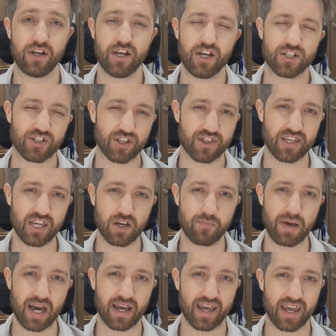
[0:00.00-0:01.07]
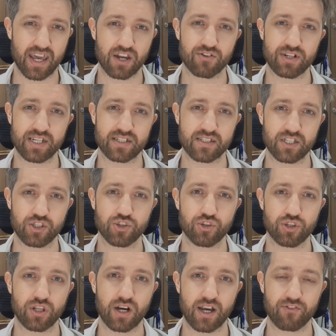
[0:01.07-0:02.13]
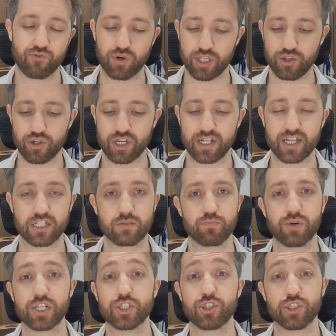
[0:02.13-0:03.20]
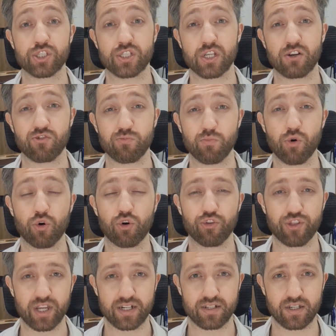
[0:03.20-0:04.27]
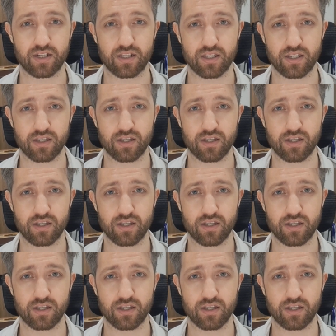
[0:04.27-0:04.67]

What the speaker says: So think about areas in your life where you can express yourself more authentically,